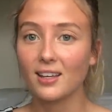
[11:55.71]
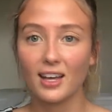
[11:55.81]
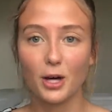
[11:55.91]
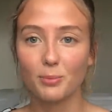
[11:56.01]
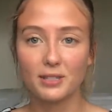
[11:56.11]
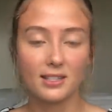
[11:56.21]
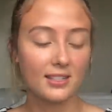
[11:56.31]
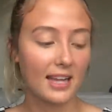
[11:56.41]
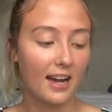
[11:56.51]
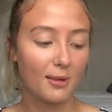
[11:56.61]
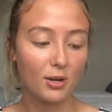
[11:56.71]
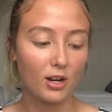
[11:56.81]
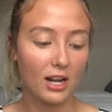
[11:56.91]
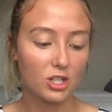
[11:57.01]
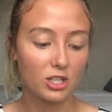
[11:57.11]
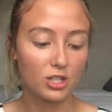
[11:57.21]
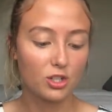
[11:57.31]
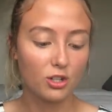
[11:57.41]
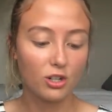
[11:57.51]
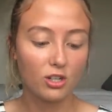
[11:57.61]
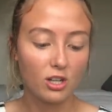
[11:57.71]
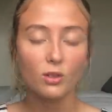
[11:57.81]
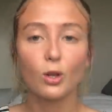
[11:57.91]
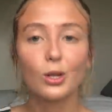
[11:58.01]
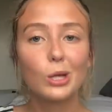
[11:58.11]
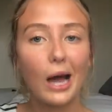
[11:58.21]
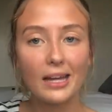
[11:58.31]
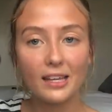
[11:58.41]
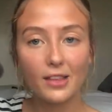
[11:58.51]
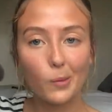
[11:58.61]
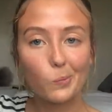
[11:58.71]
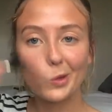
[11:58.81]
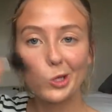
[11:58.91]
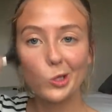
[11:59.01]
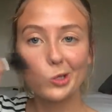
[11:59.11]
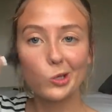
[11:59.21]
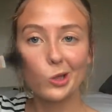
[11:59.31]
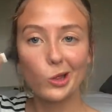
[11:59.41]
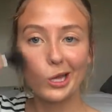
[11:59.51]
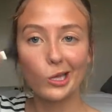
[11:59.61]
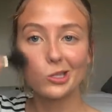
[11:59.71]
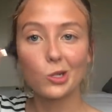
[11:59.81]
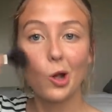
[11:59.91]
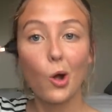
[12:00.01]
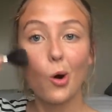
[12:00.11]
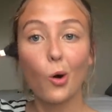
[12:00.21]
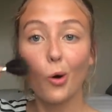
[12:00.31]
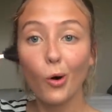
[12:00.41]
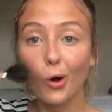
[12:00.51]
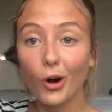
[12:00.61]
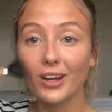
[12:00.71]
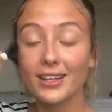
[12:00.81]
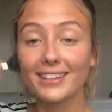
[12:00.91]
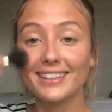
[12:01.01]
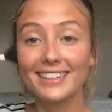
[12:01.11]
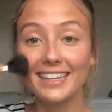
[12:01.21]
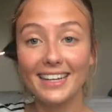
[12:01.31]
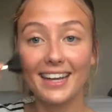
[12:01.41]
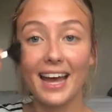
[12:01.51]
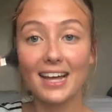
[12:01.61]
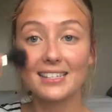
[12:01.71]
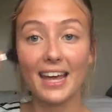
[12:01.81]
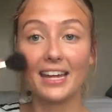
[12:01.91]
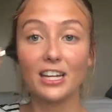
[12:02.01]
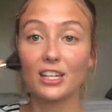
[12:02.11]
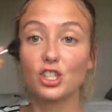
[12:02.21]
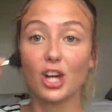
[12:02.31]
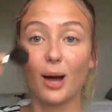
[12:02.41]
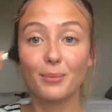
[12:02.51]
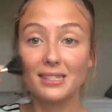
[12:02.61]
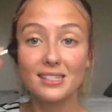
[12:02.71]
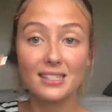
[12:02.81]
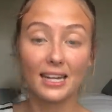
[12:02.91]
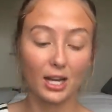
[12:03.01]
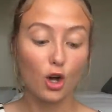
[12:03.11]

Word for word: Help us this out, I'm not actually sure yeah, I either use this or Clinique has a chubby stick